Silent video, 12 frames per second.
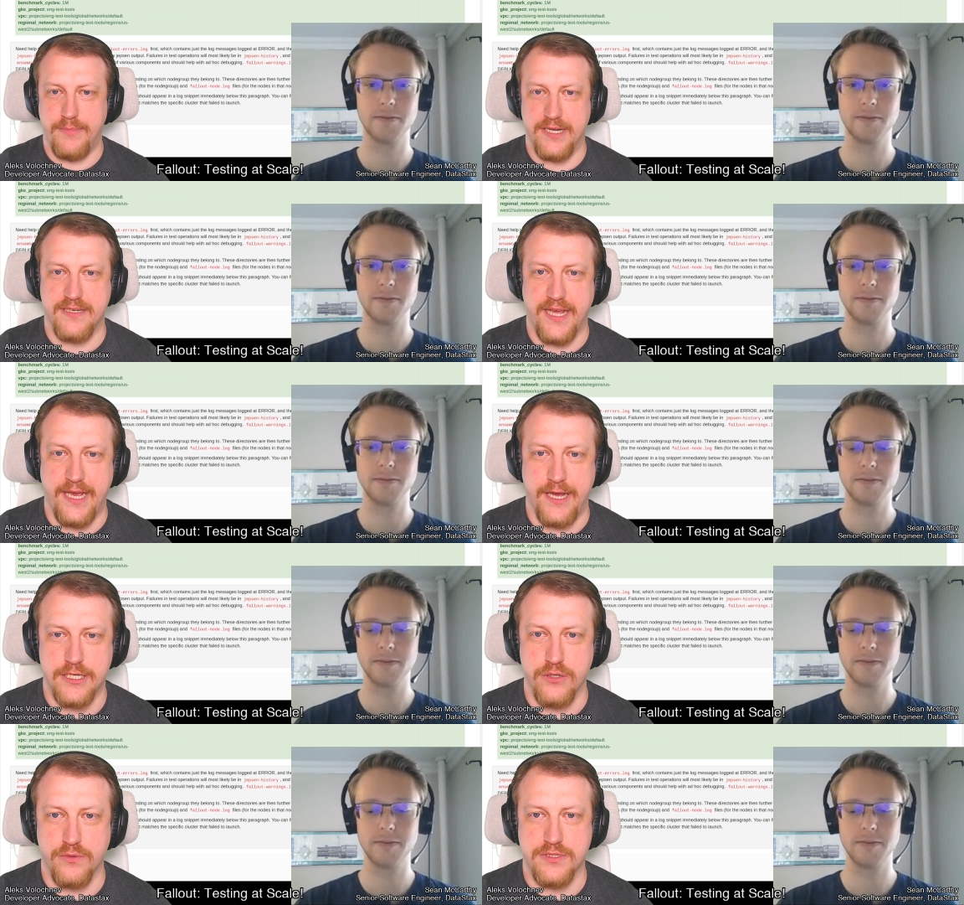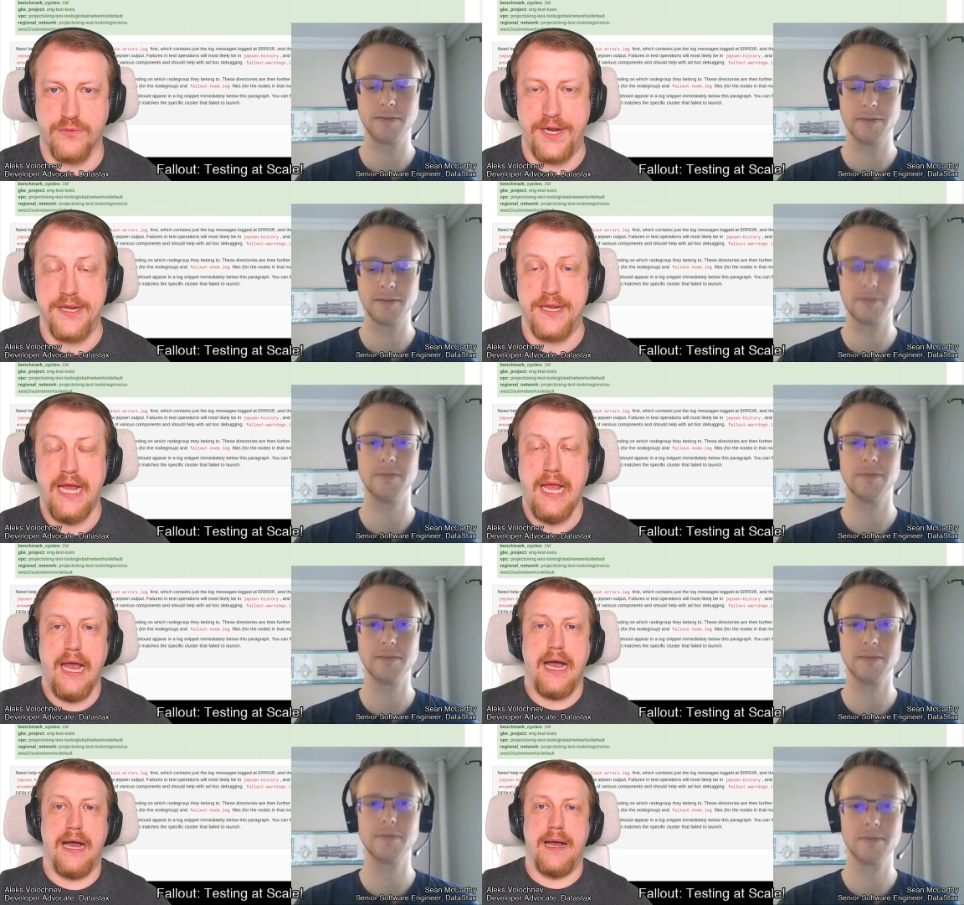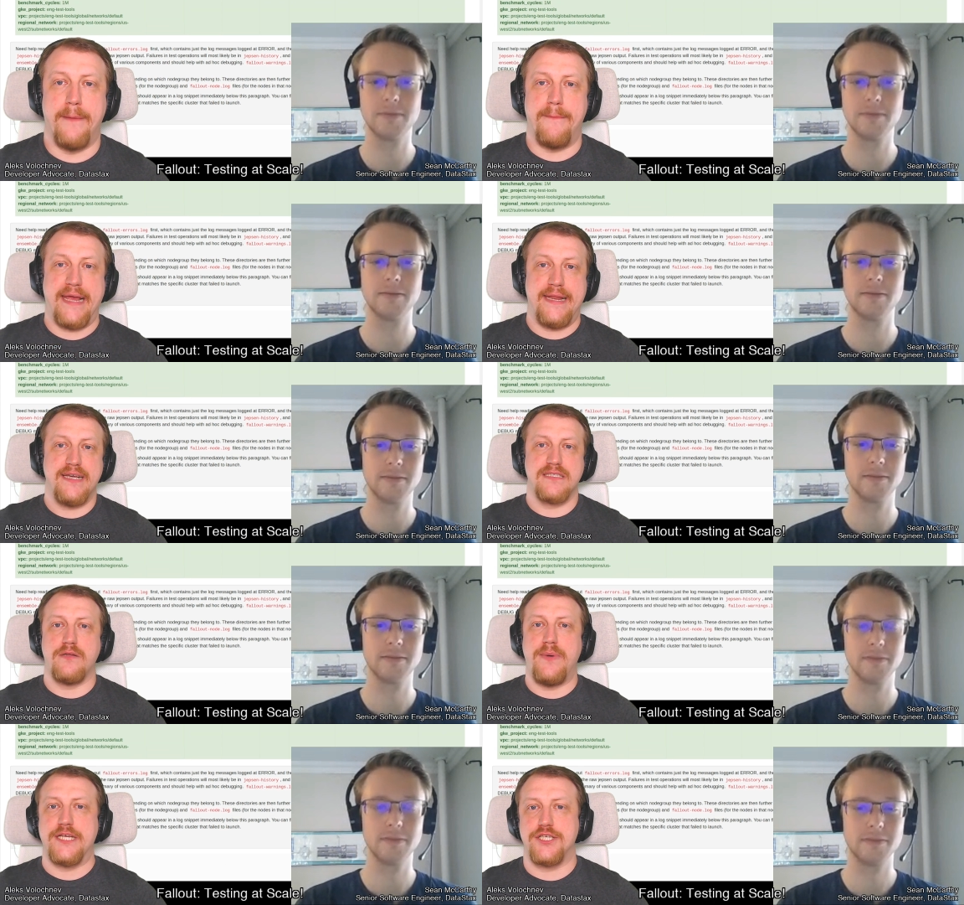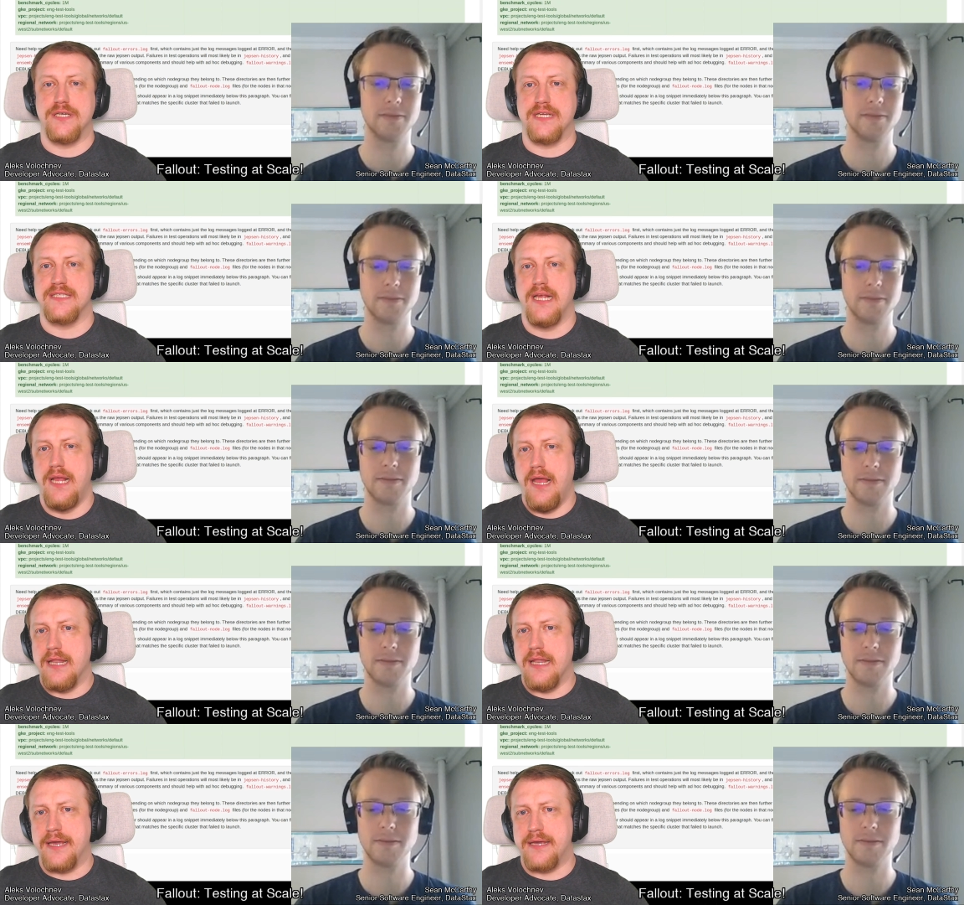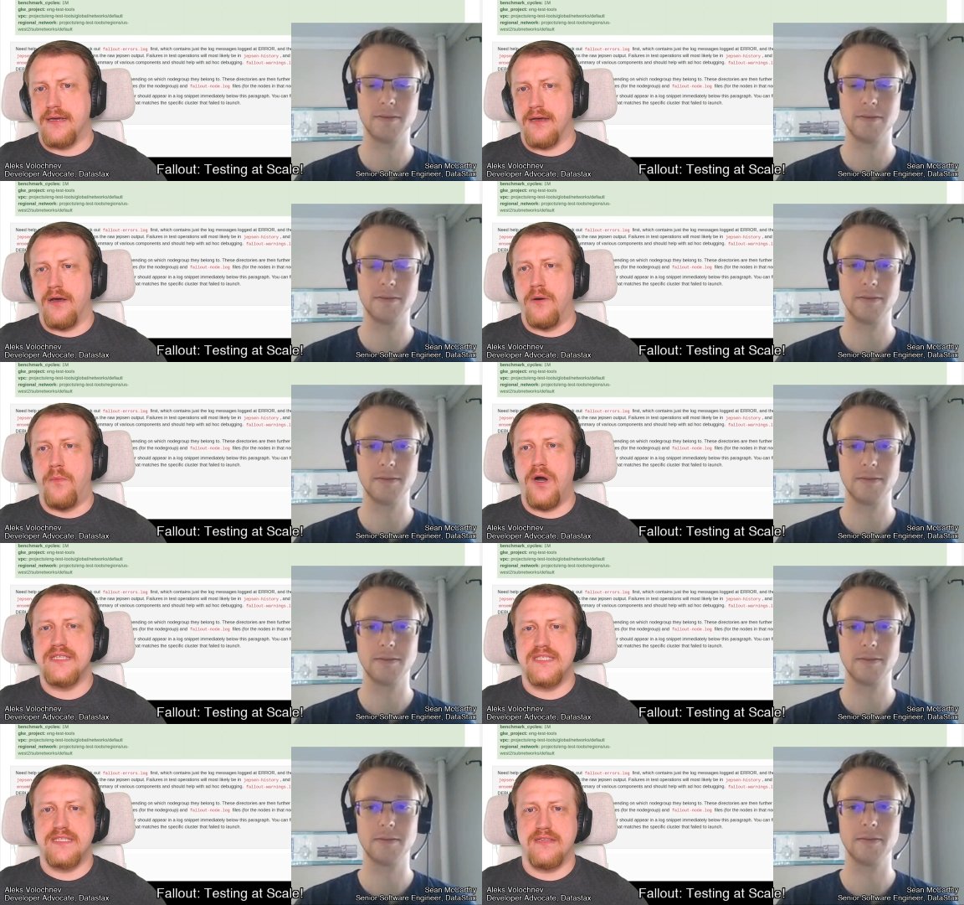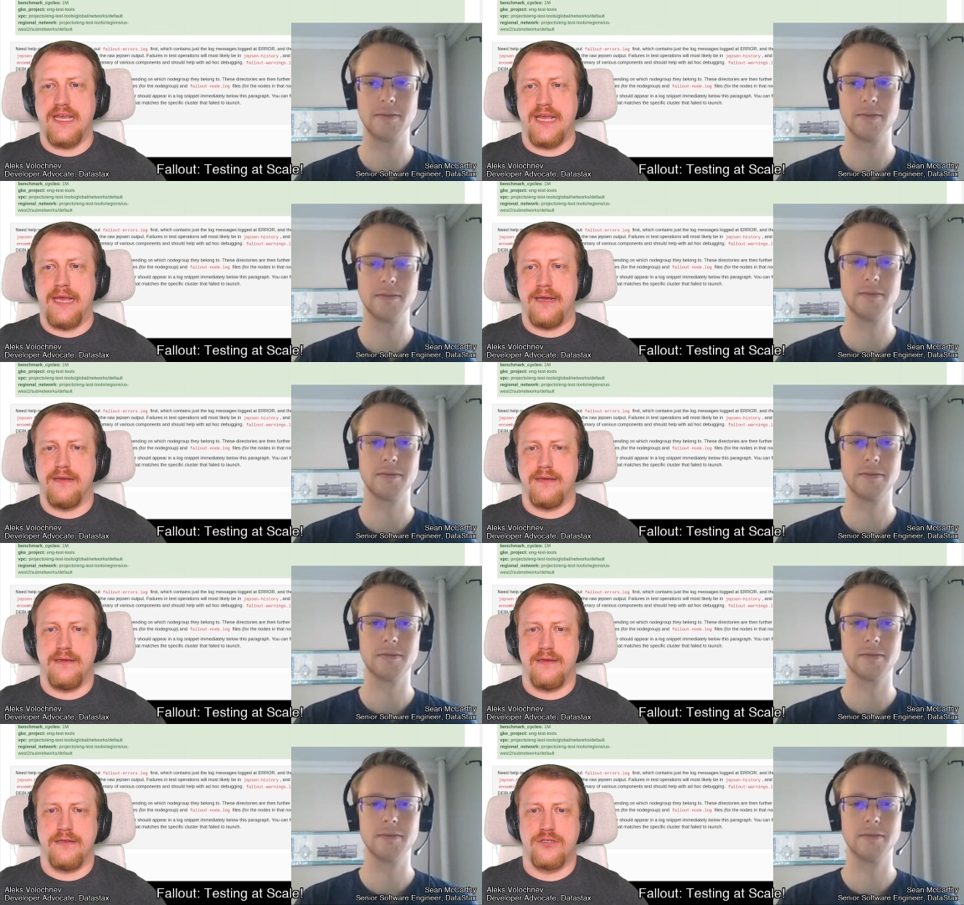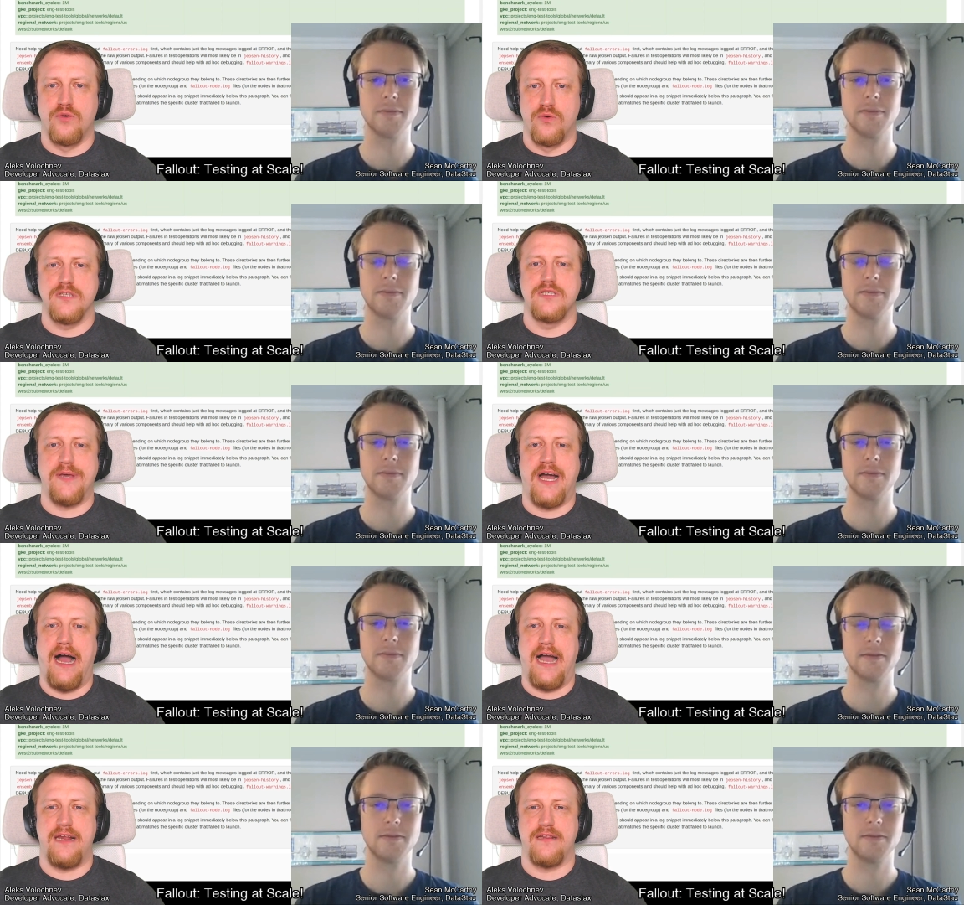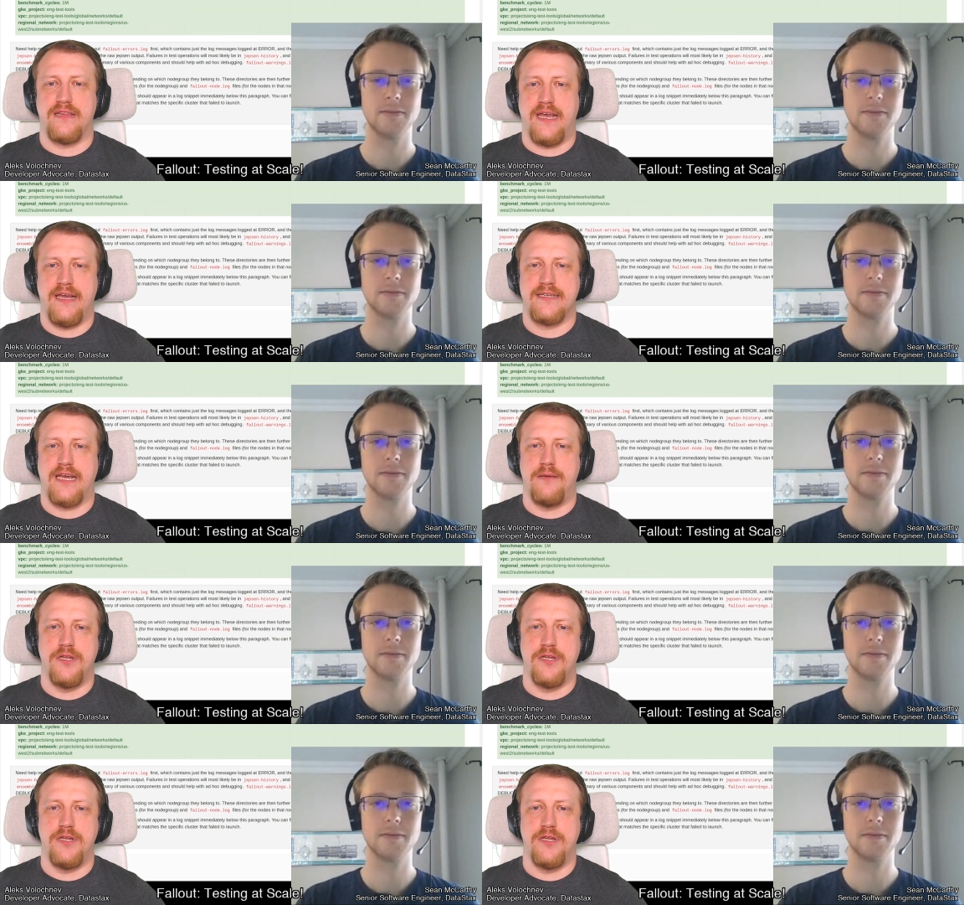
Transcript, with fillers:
Speaker 1: but yeah, it looks great. Uh, my next question is like, uh, what's the uh, tools behind that?